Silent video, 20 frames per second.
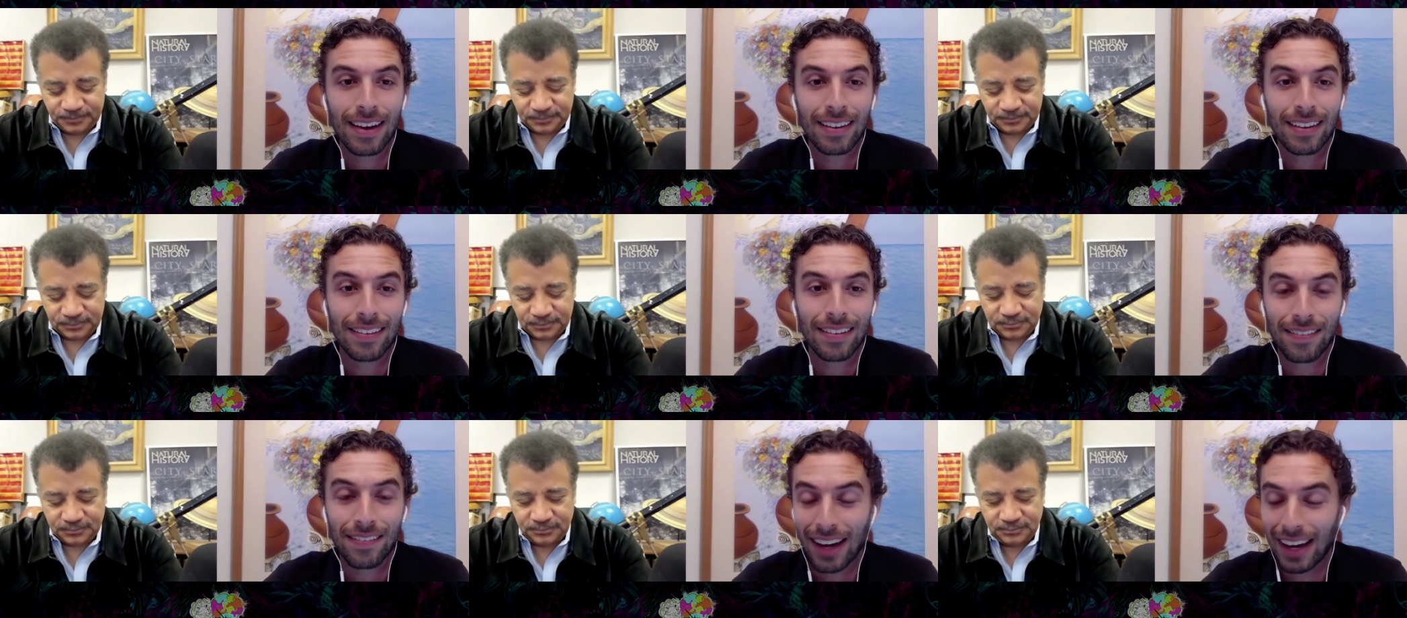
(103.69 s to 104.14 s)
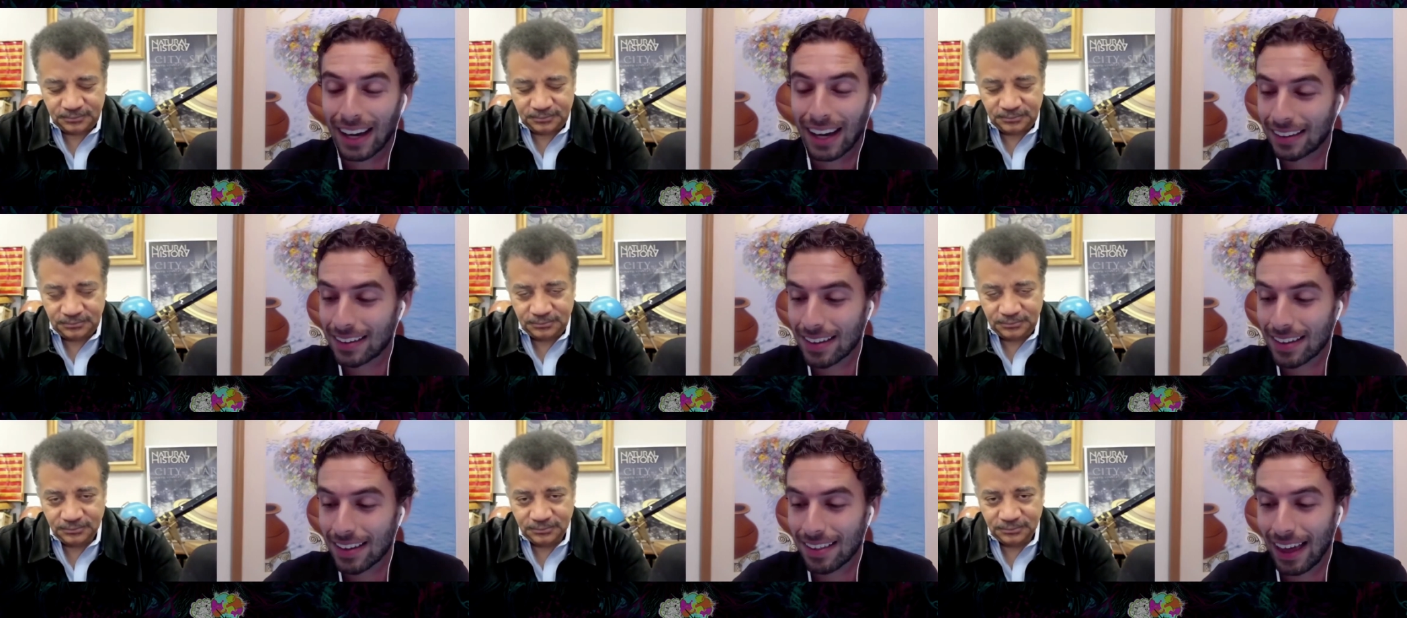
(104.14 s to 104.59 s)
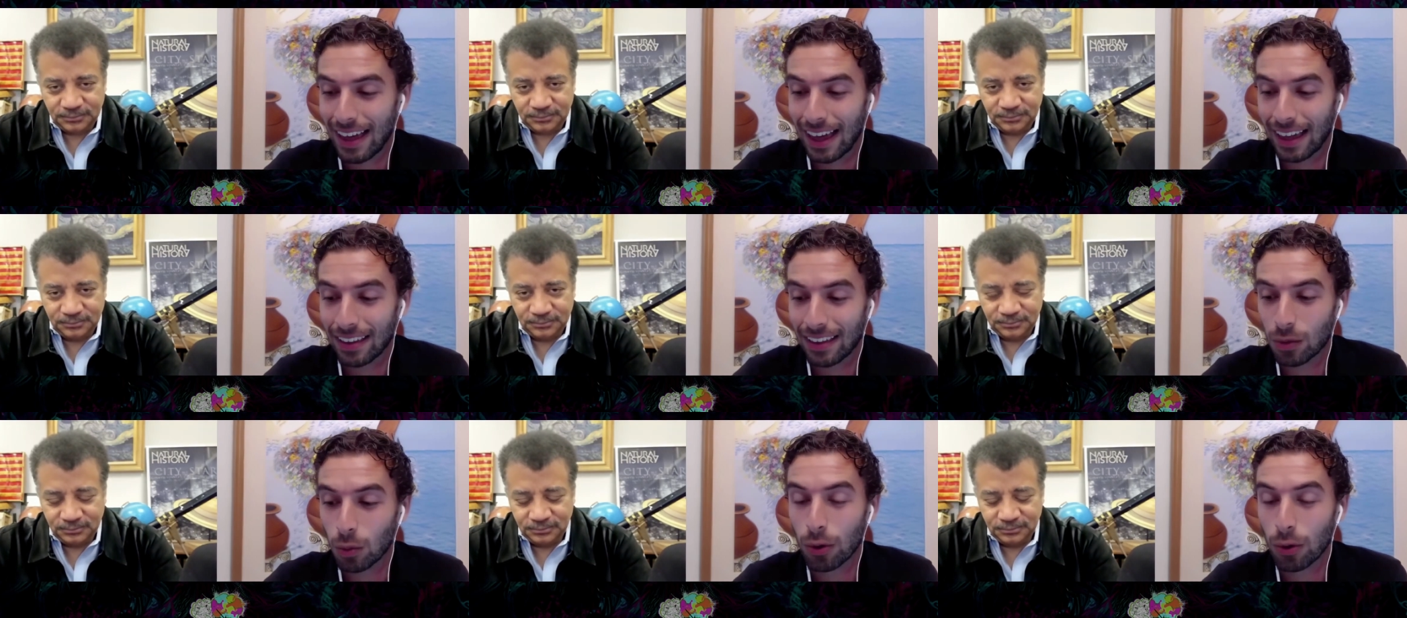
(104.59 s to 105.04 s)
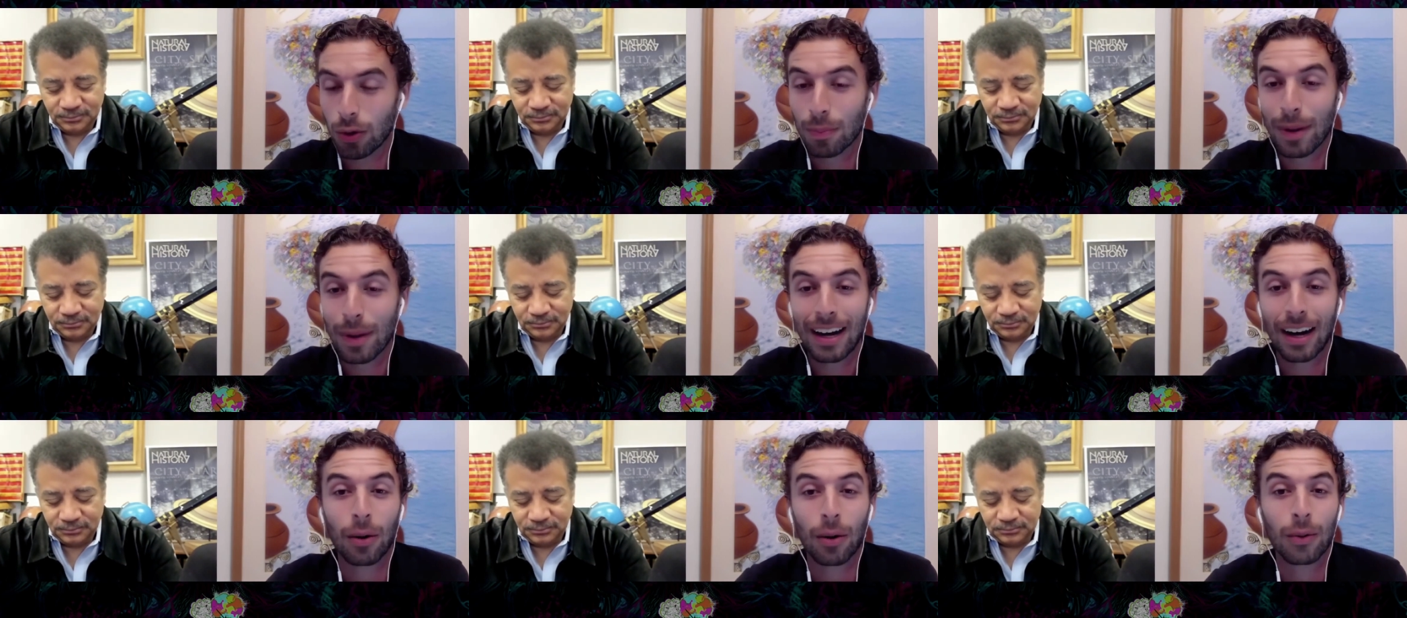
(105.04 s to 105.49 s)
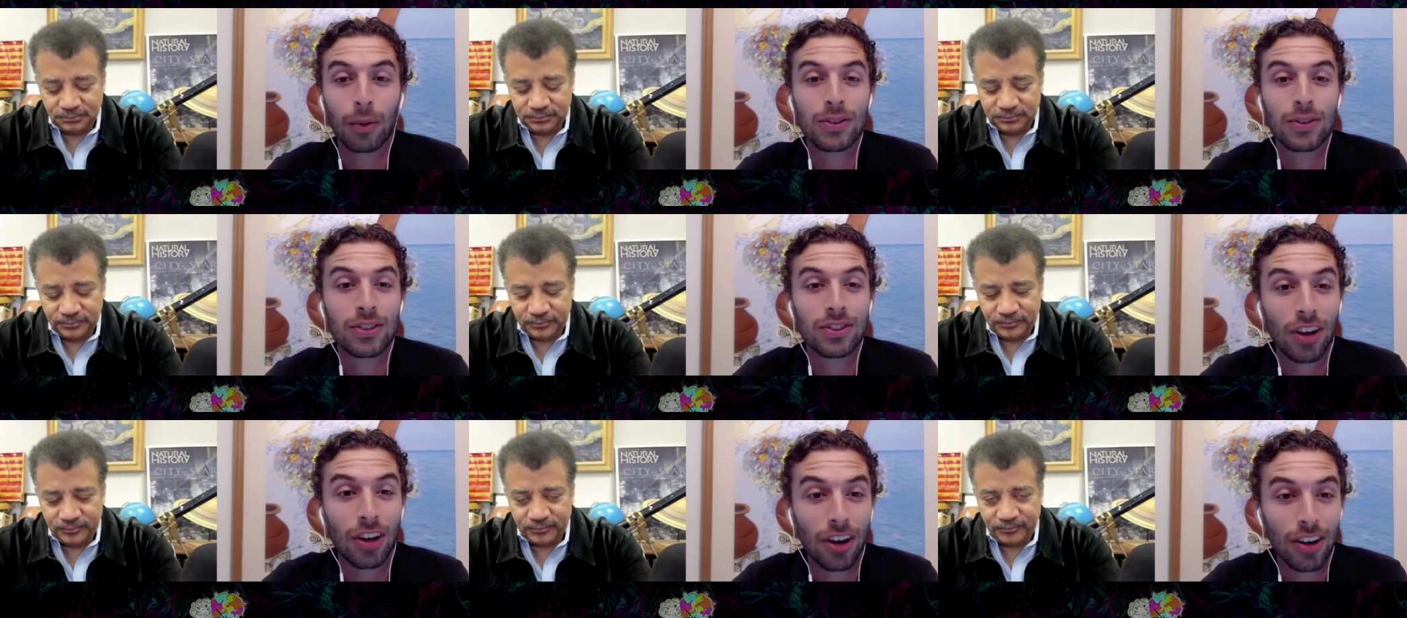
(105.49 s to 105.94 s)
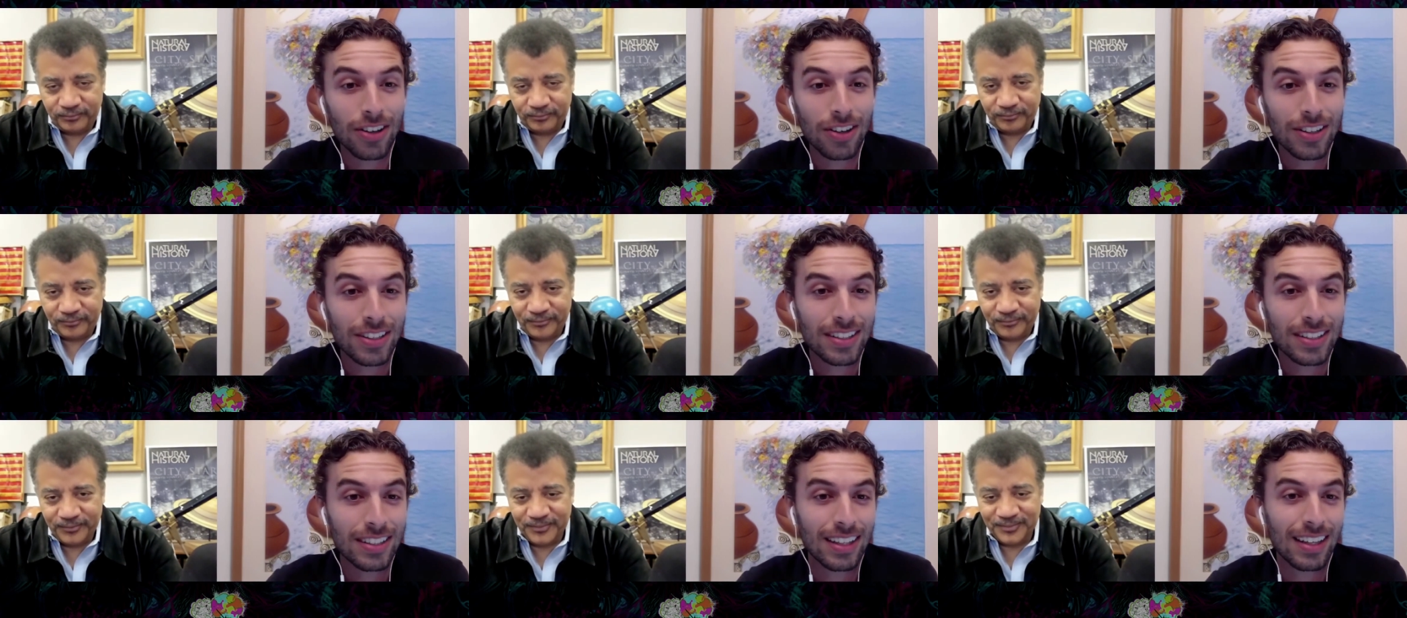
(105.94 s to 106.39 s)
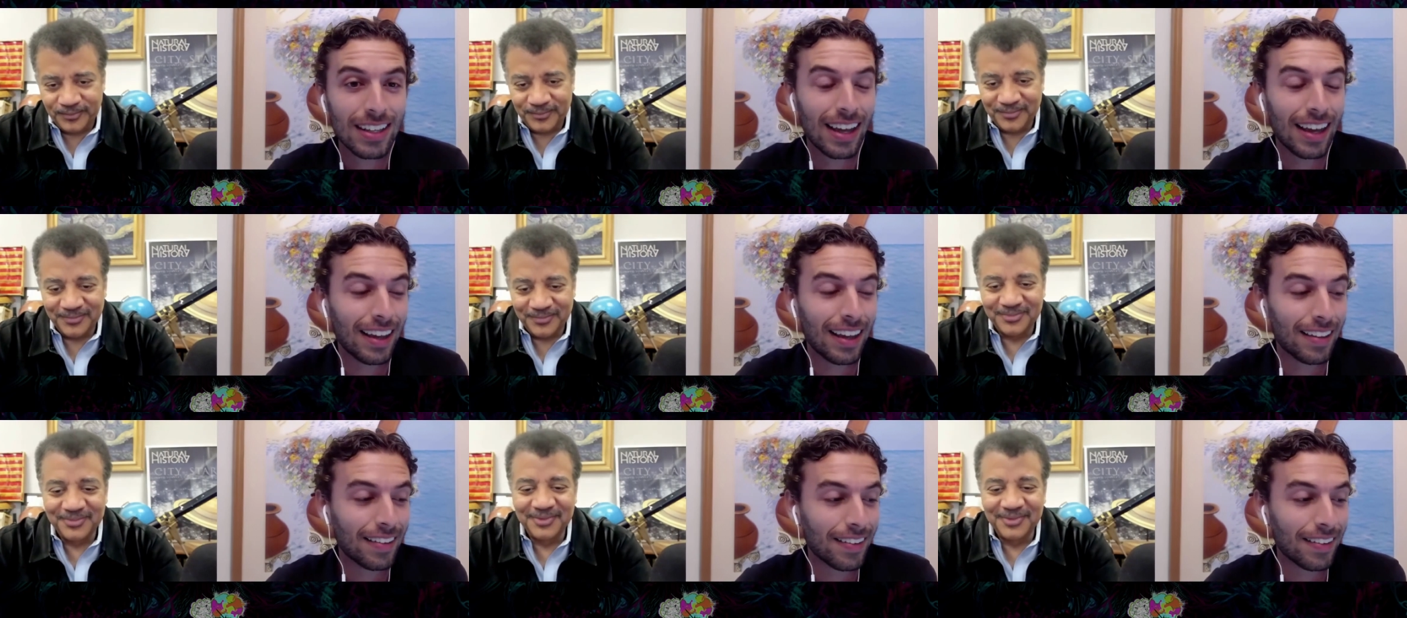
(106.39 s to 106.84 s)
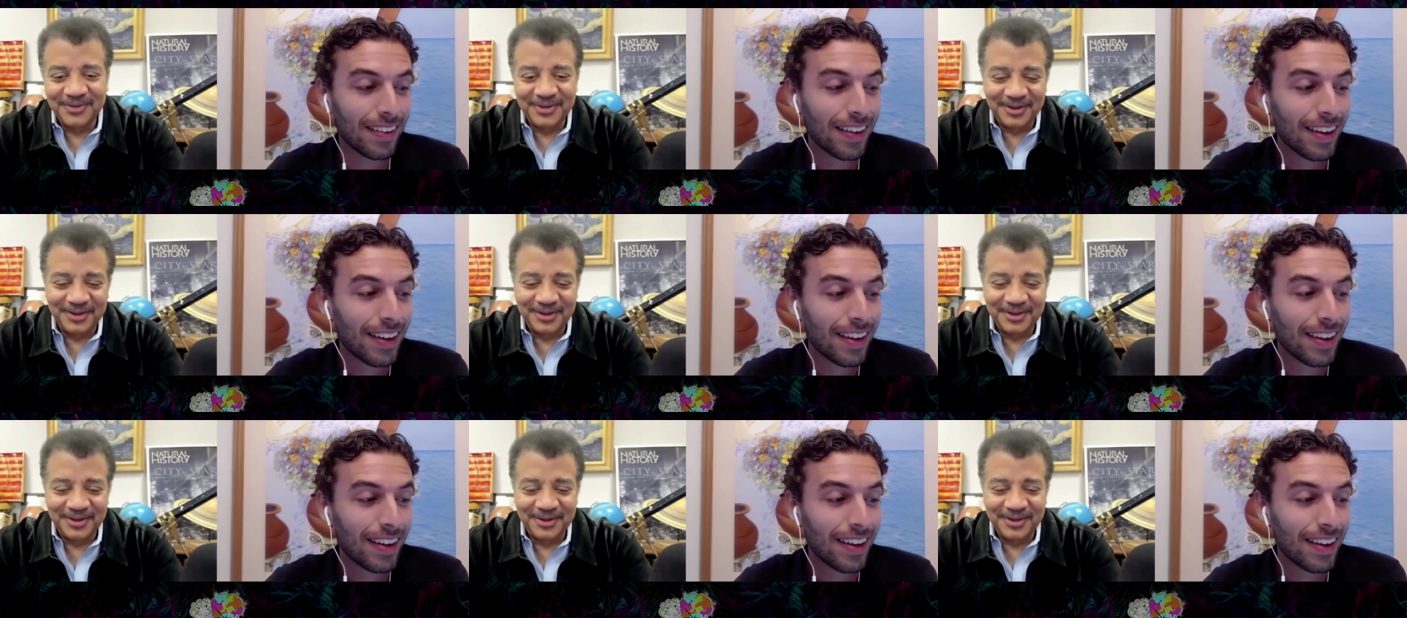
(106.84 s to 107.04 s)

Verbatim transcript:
Speaker 1: the fact that we're made out of stars. And